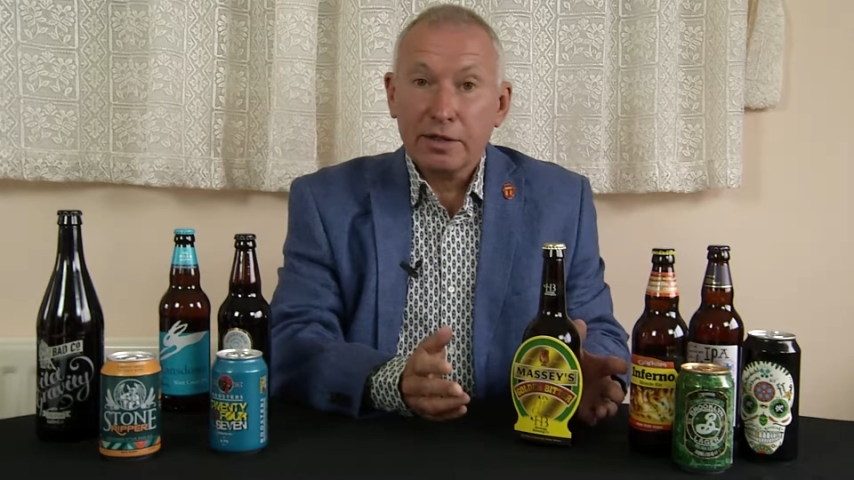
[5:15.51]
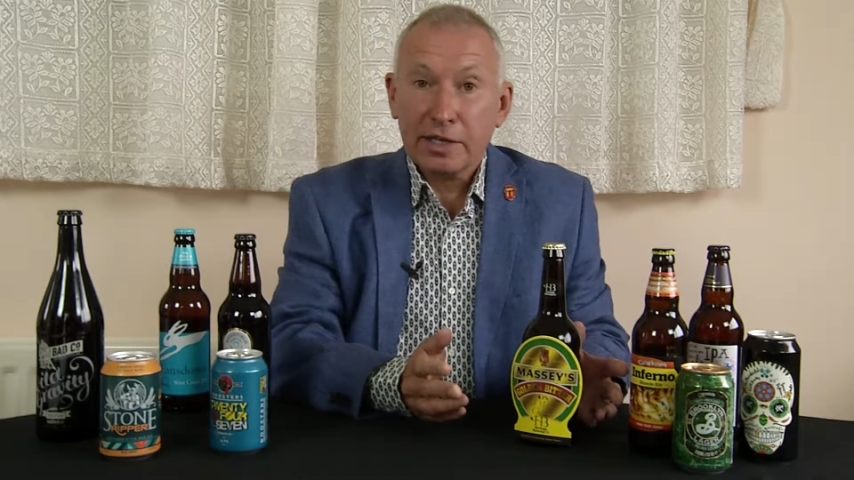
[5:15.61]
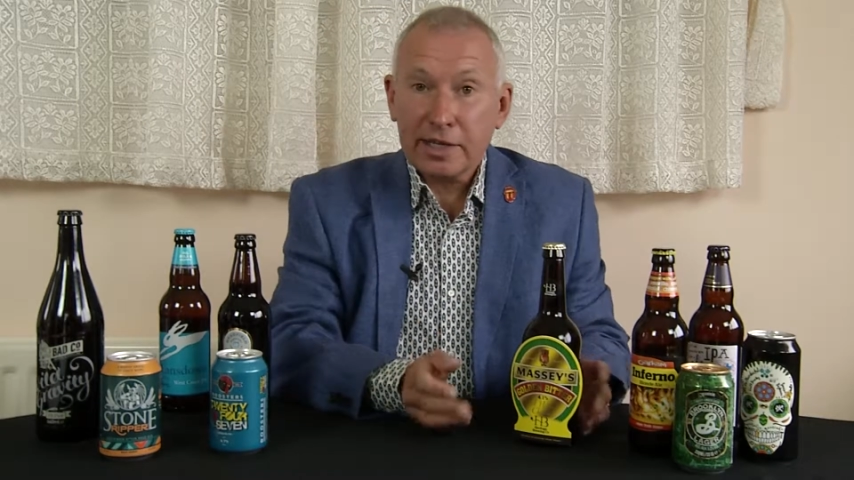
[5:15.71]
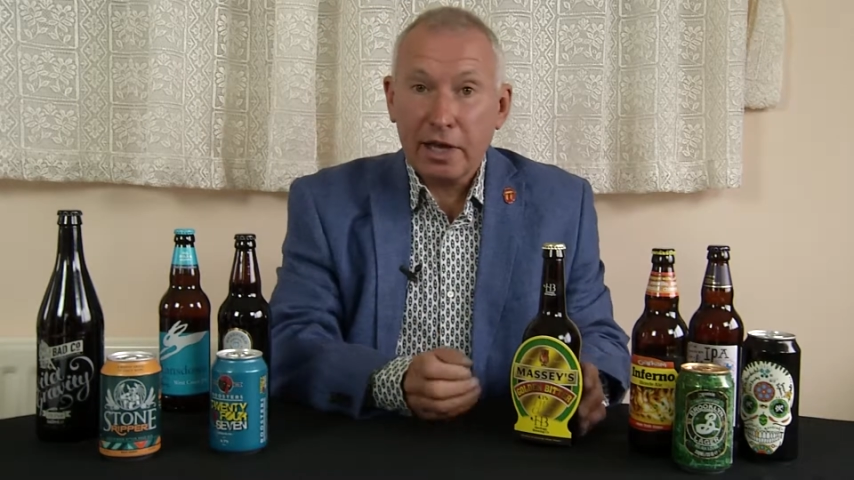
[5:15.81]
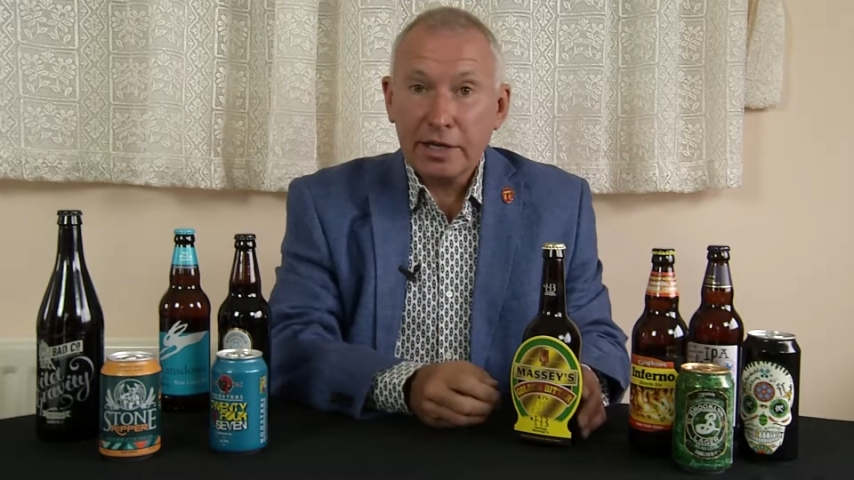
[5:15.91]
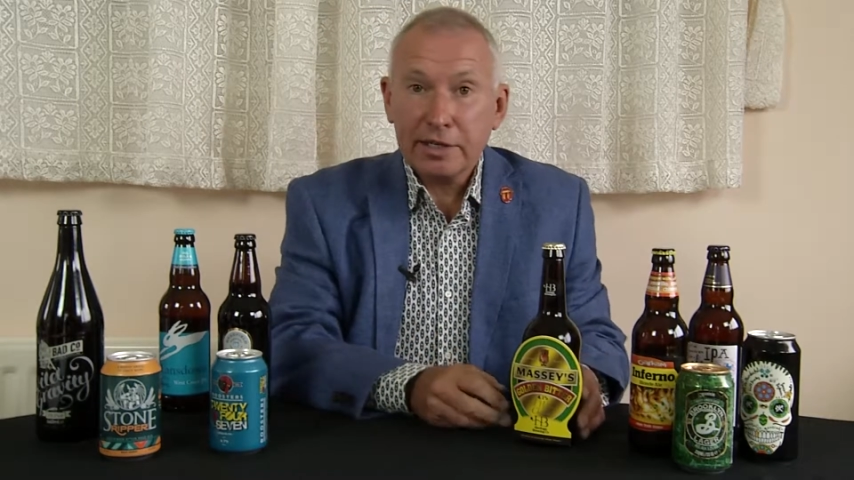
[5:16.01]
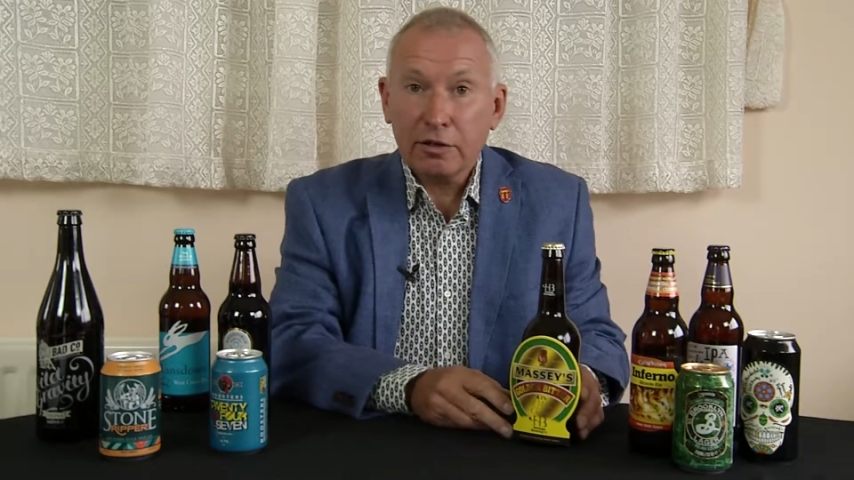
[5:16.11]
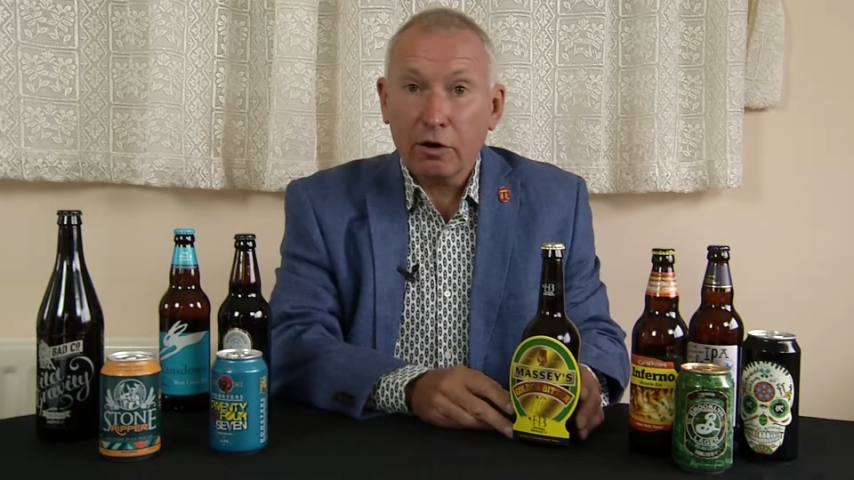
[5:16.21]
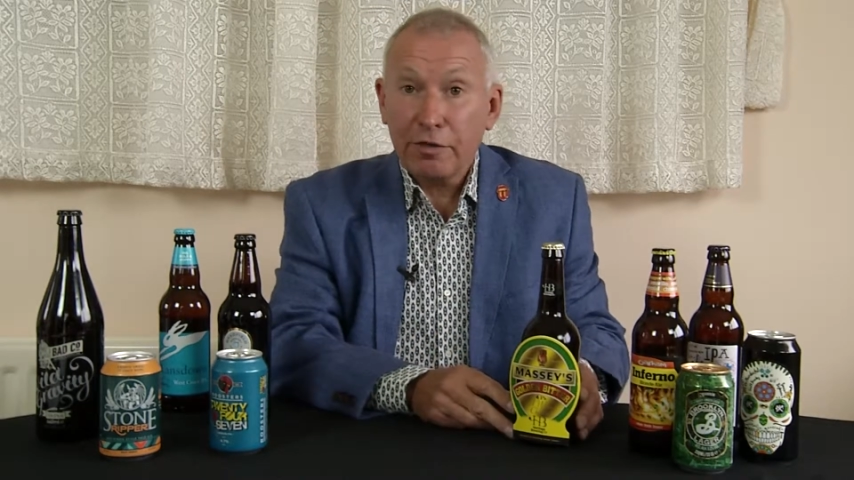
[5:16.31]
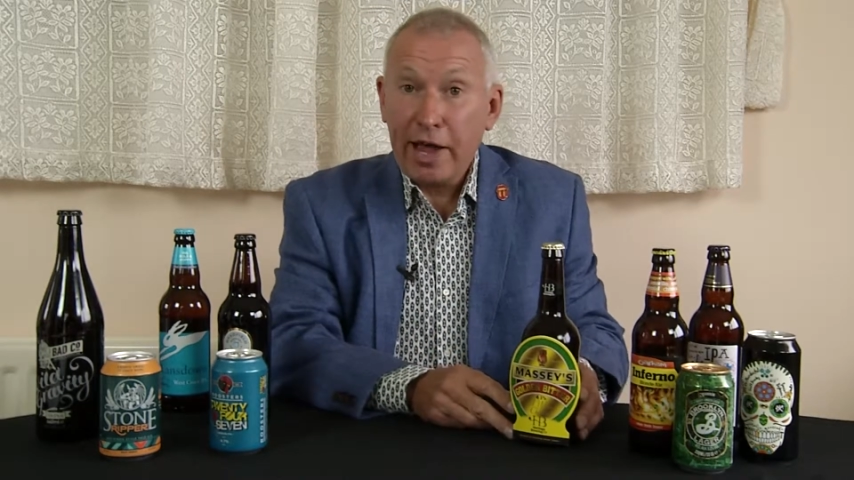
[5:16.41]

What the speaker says: the site of the